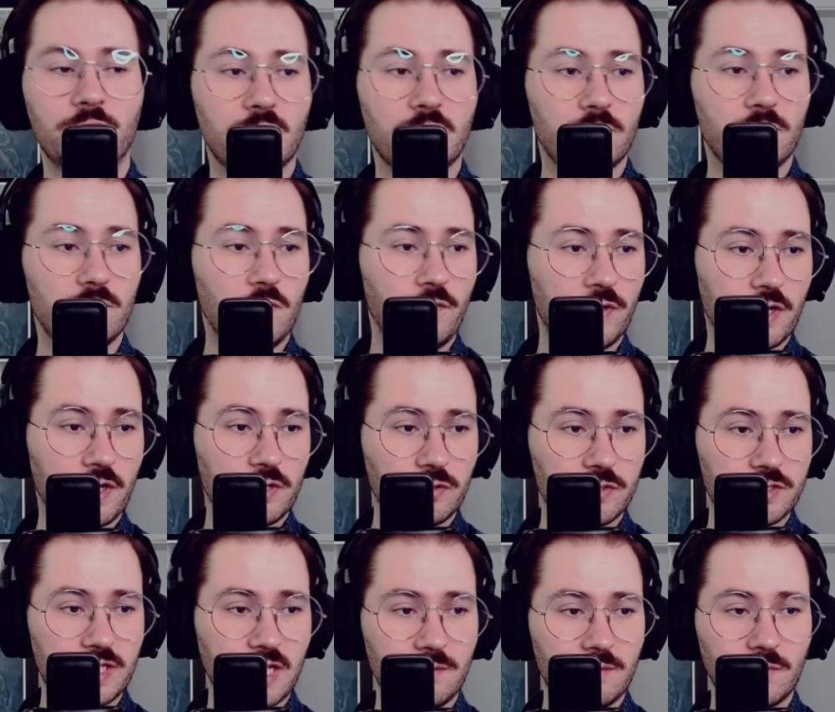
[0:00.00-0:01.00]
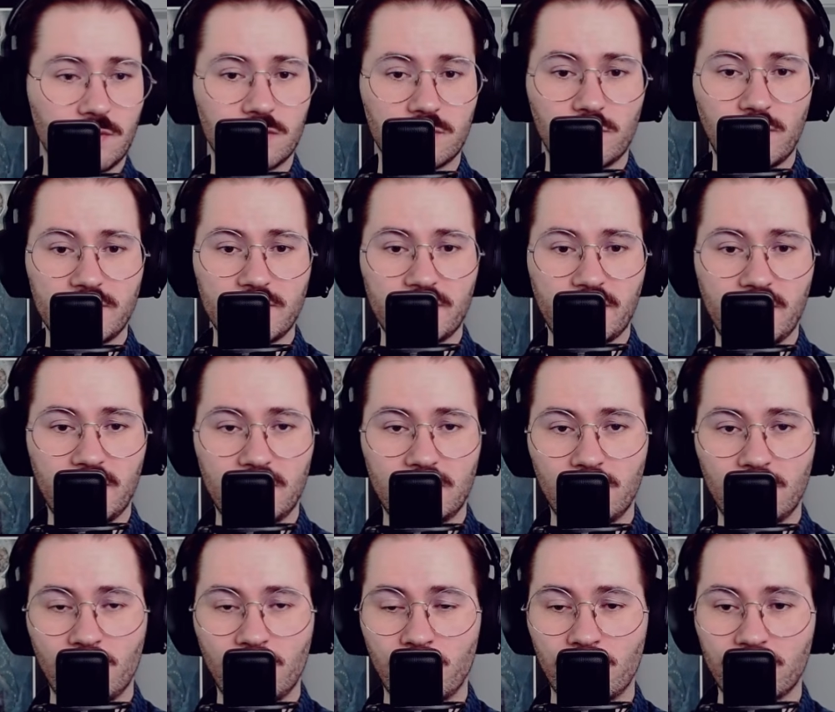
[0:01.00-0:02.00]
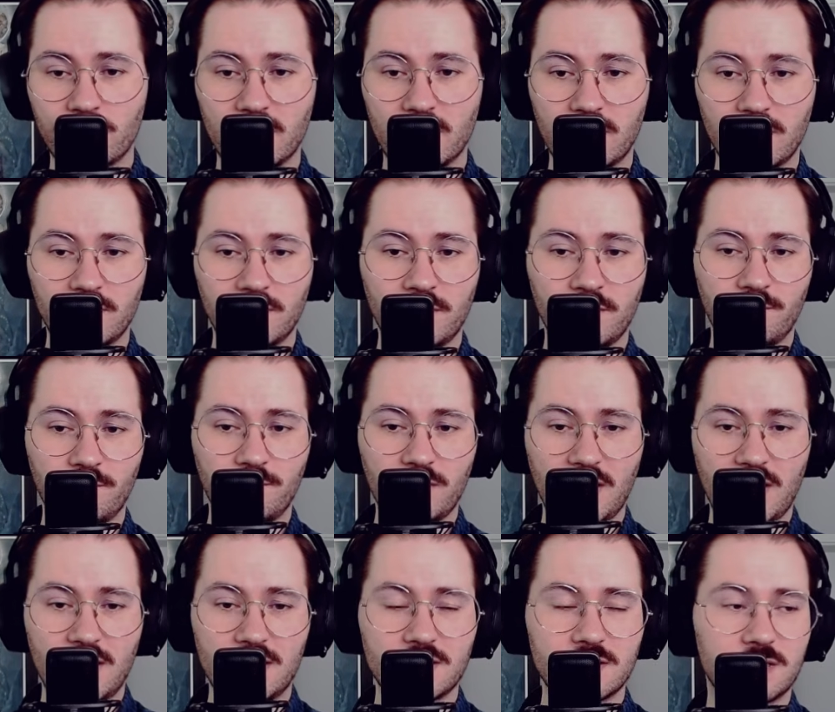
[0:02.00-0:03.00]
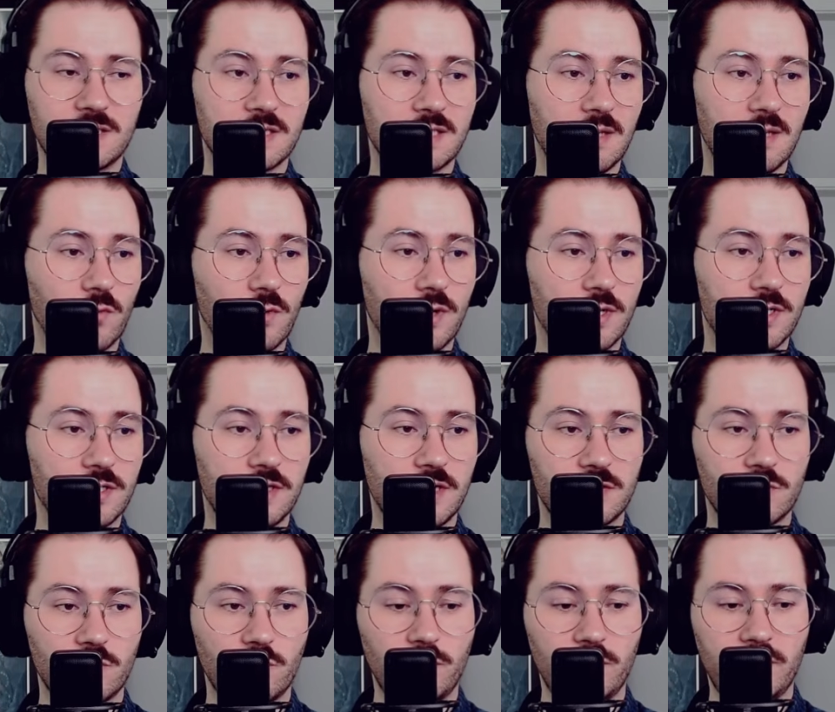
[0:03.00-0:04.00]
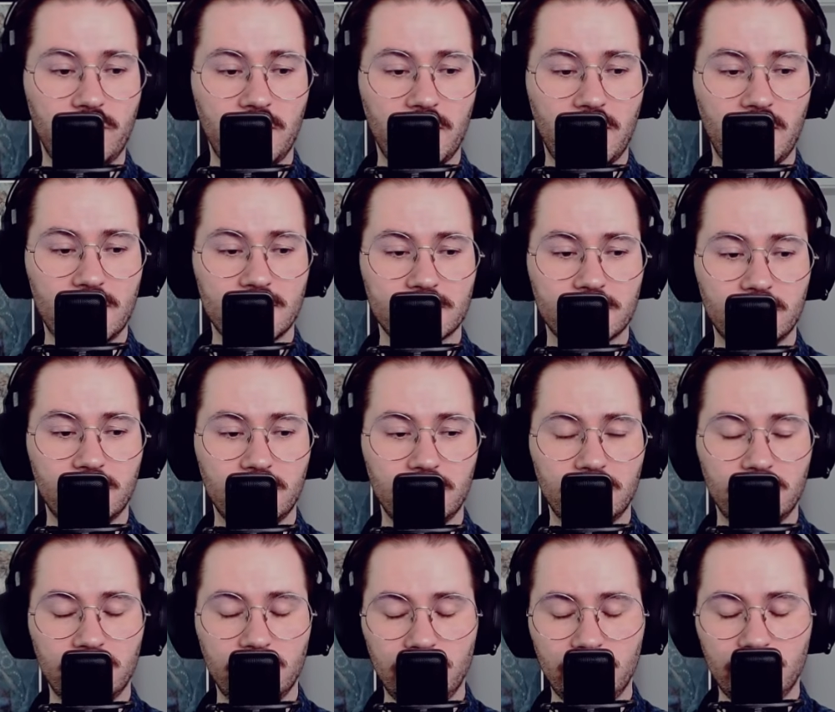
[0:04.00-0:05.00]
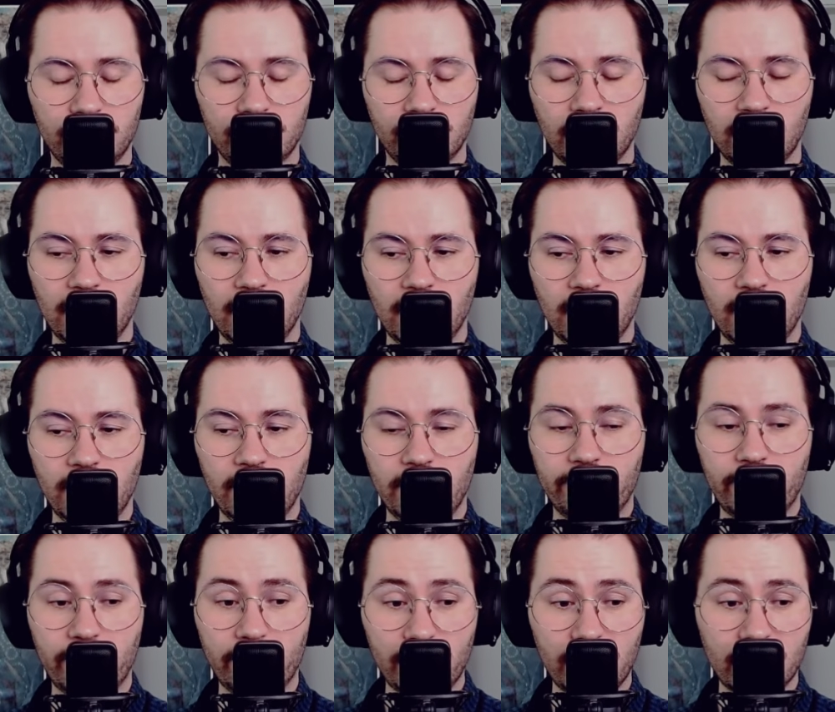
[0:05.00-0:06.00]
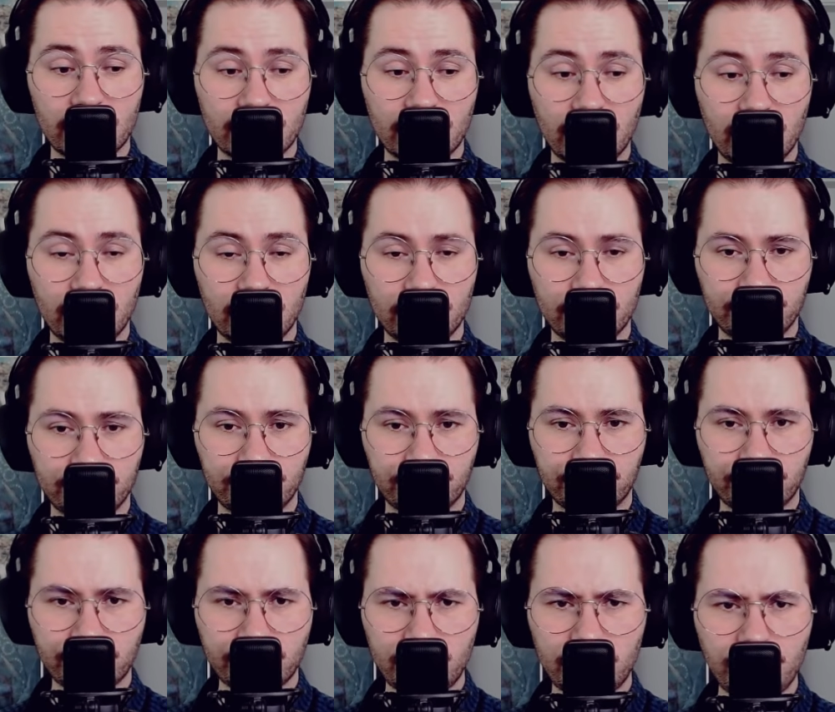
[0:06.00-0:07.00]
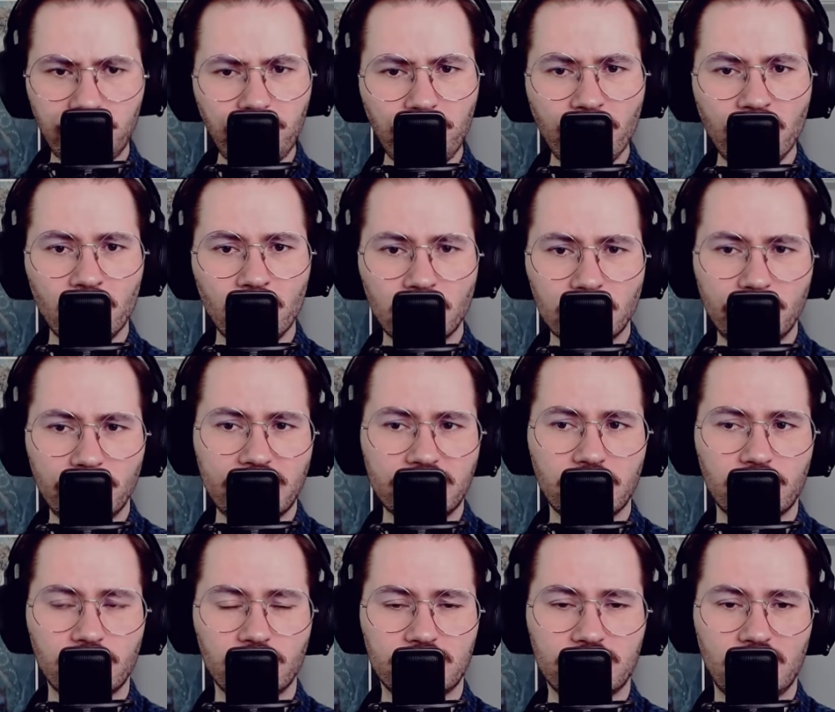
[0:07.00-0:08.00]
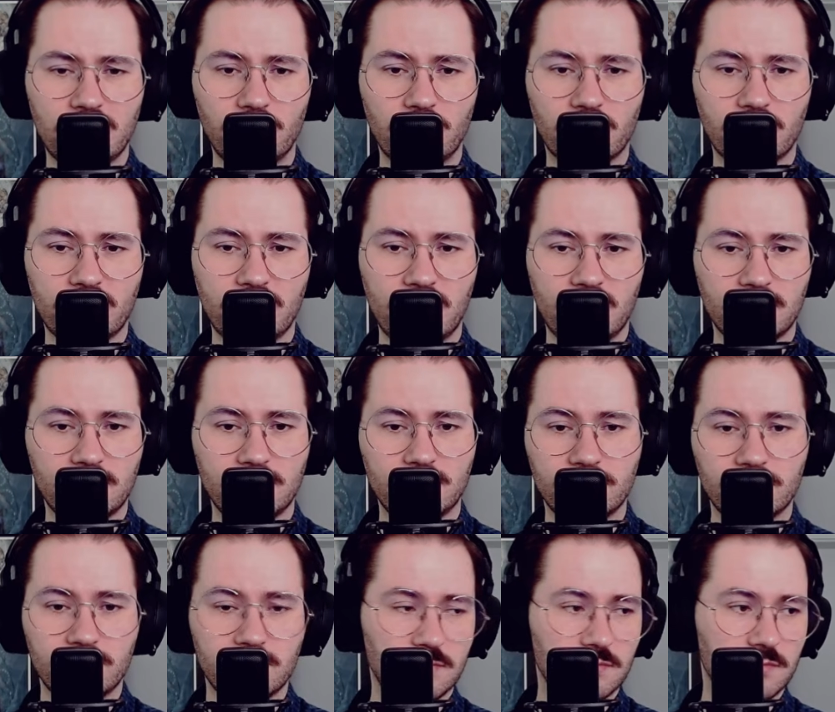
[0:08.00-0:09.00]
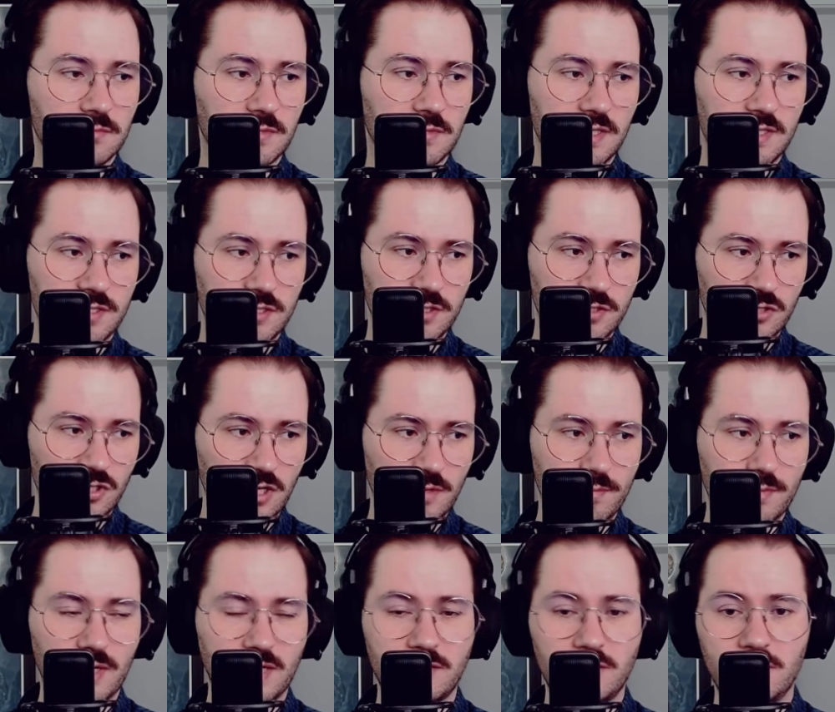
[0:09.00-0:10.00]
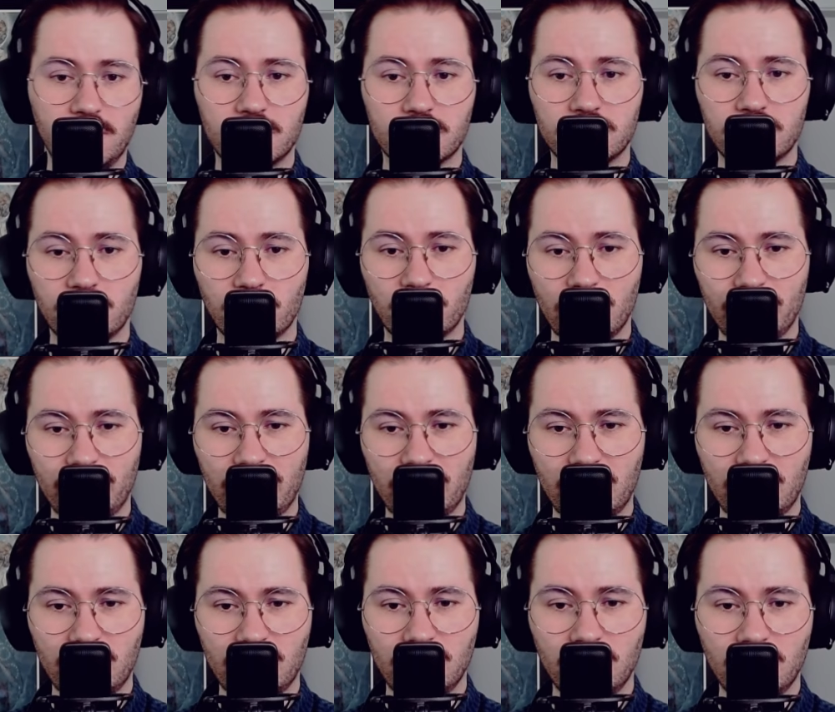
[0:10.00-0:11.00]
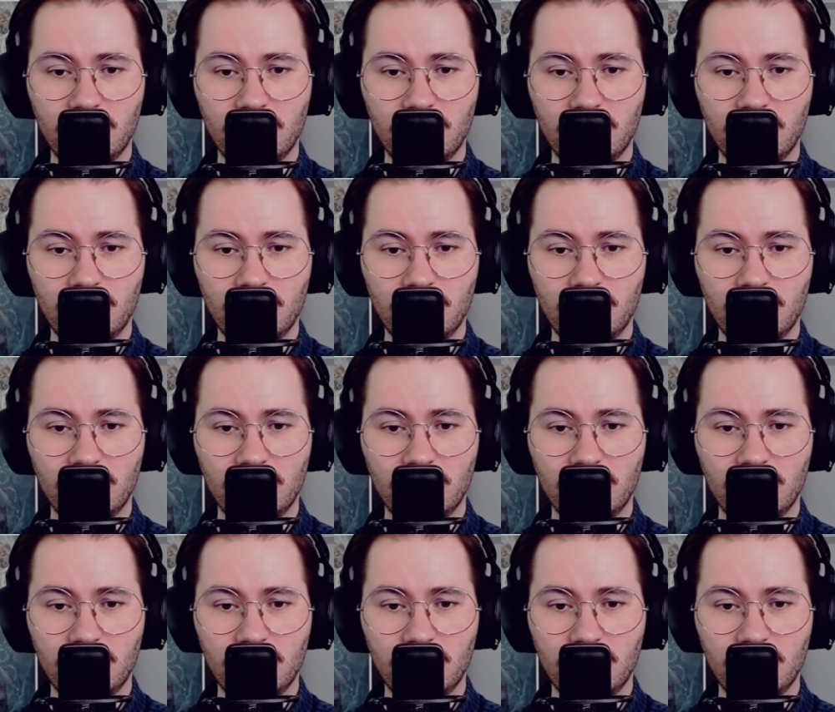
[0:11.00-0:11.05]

Moving on to sideboards, once again we're gonna ask the same question as we asked in the Familiar's Guide. What makes a good sideboard card? It's cheap, ideally costing 1 mana.